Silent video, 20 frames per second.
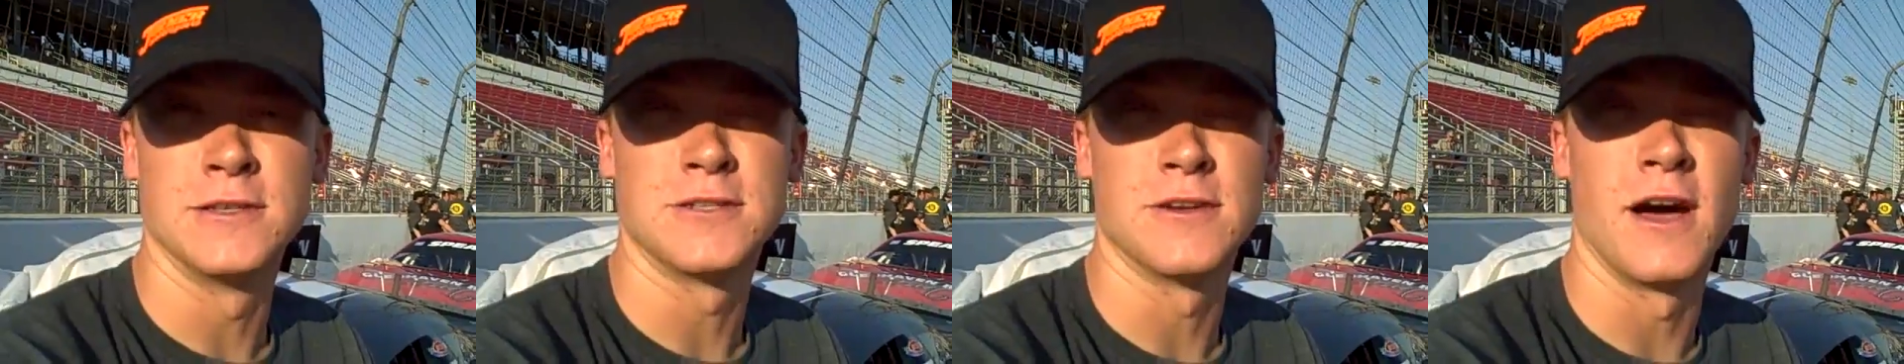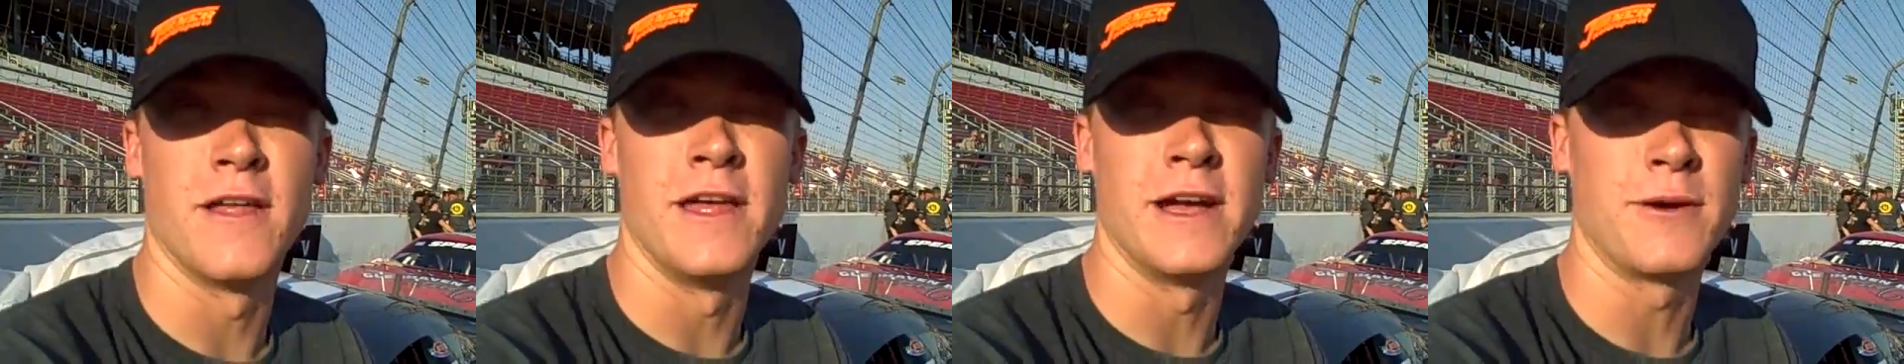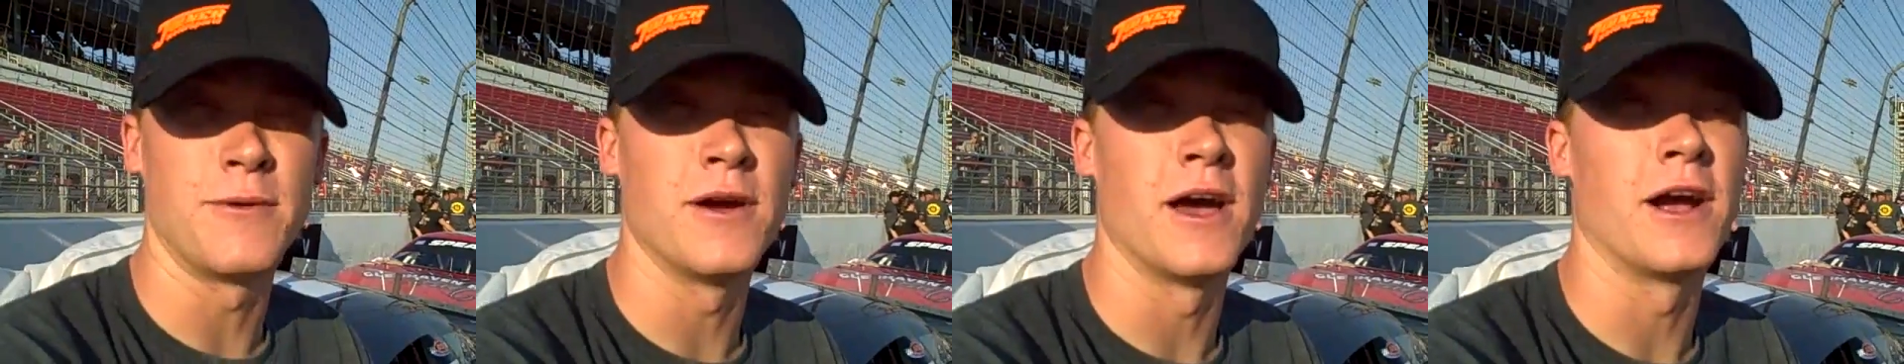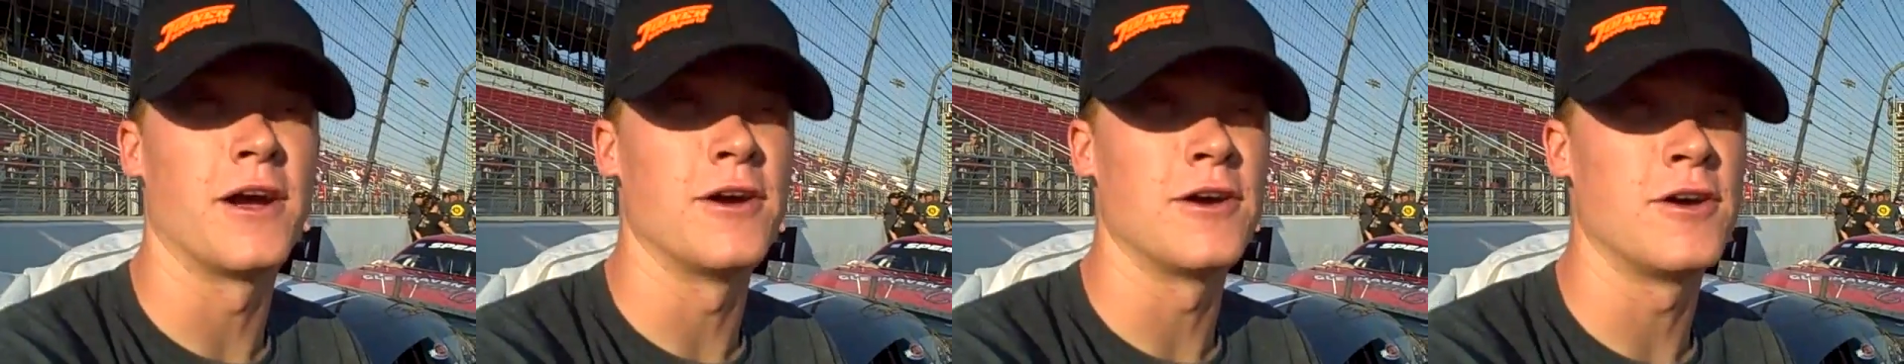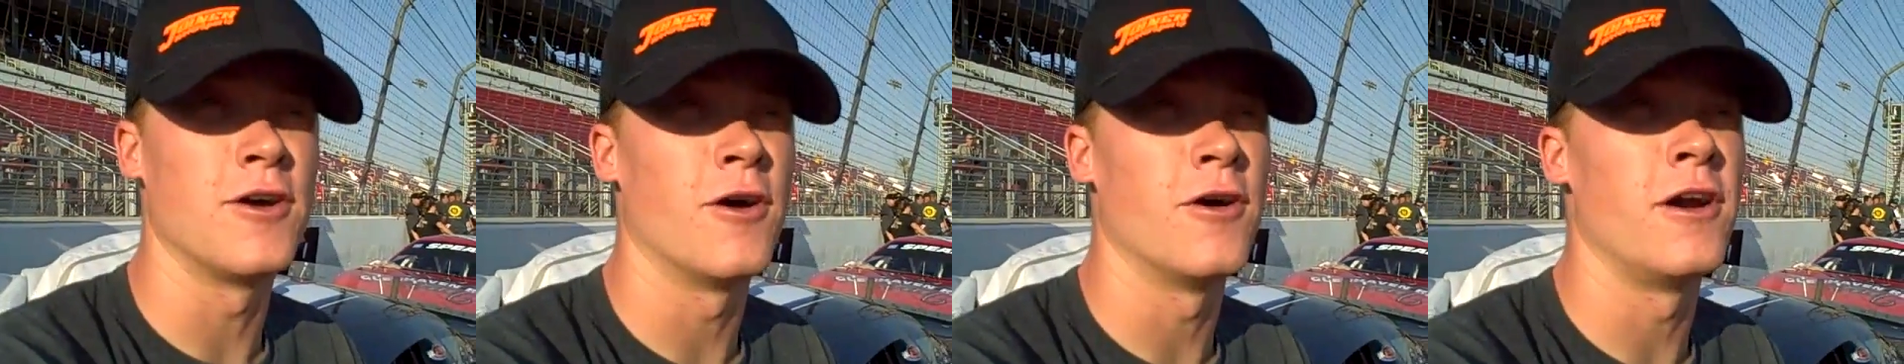So I think we got a
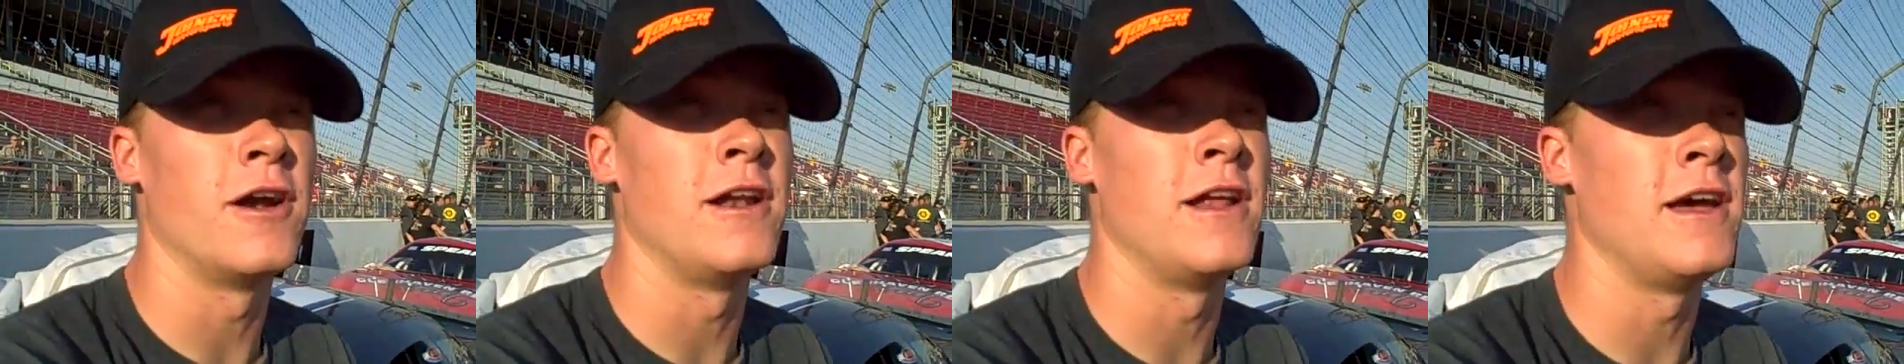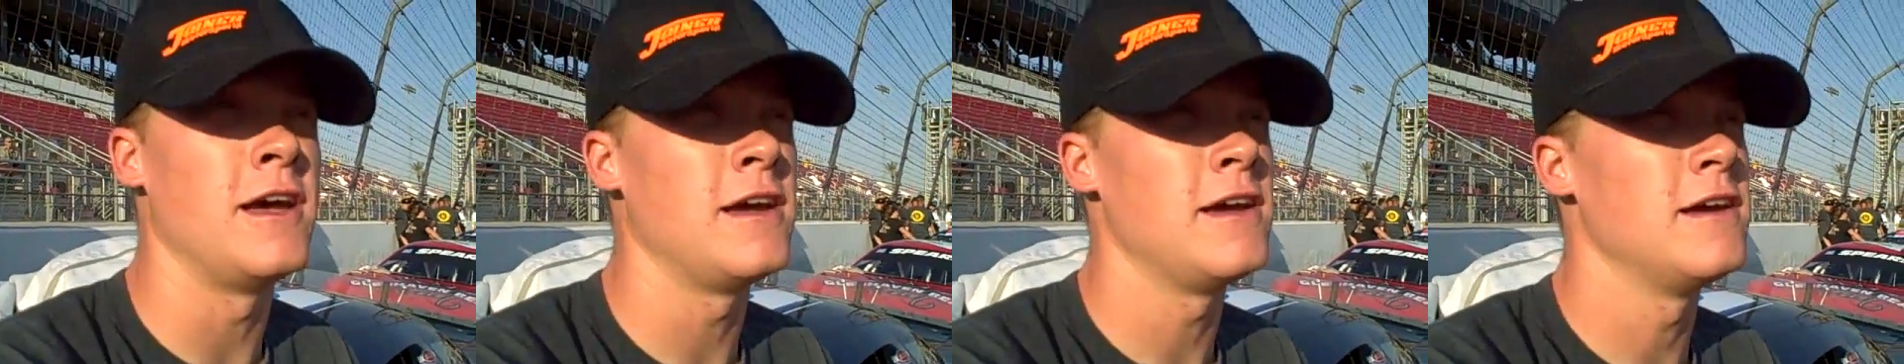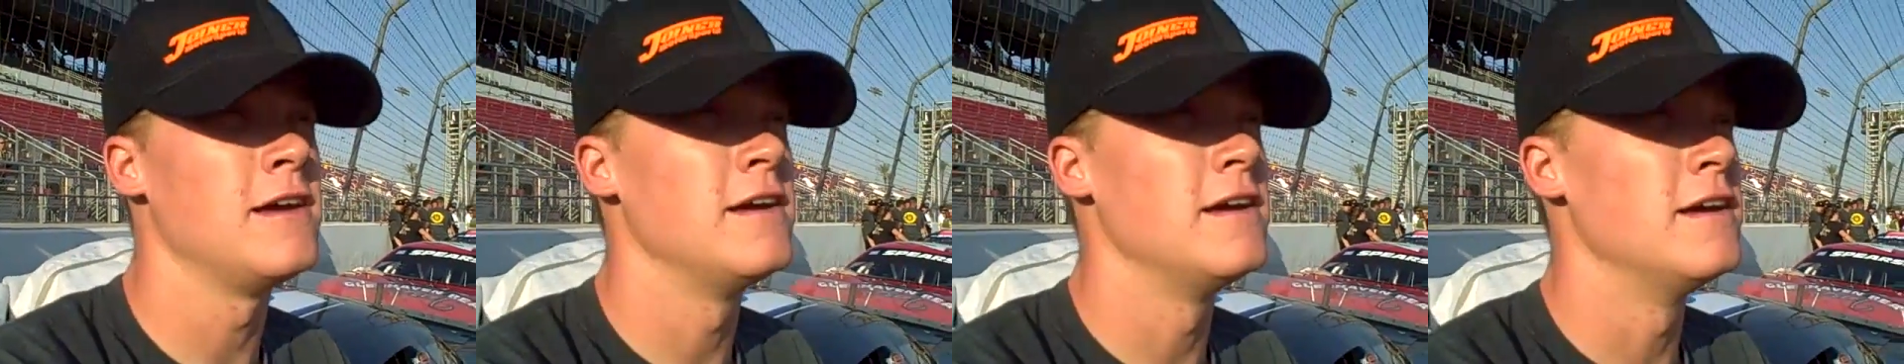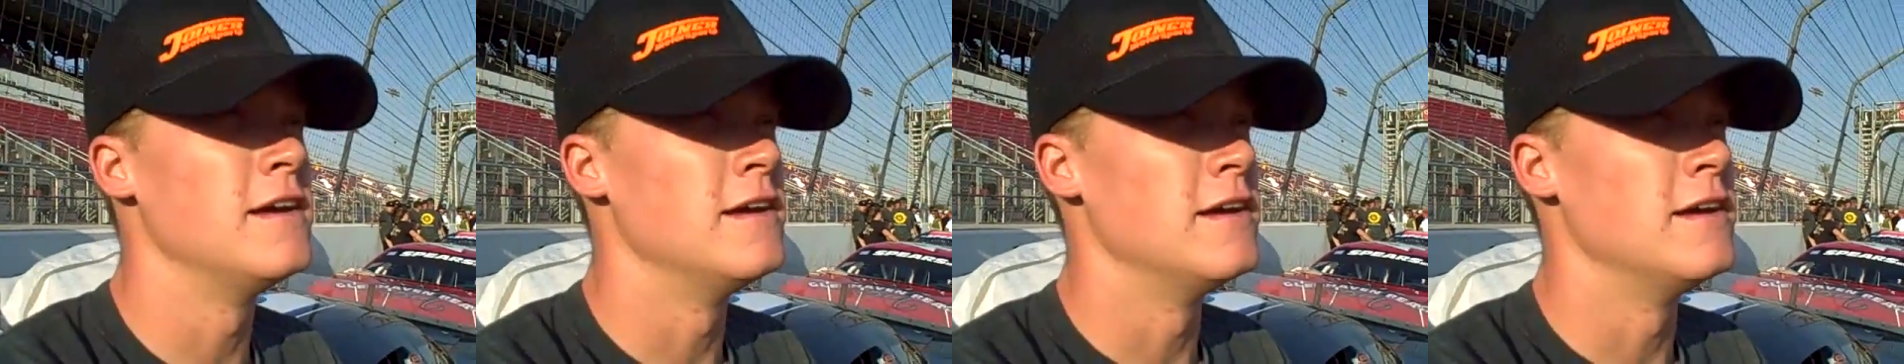good car today.